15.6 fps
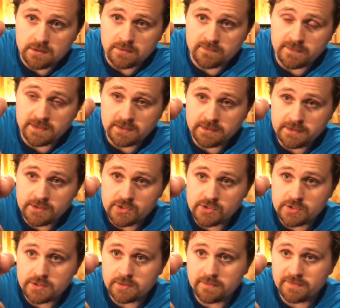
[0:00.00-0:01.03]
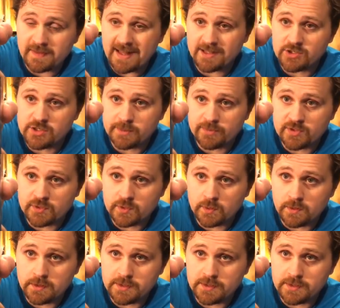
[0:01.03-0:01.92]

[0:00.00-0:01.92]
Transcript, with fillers: Village flagship store,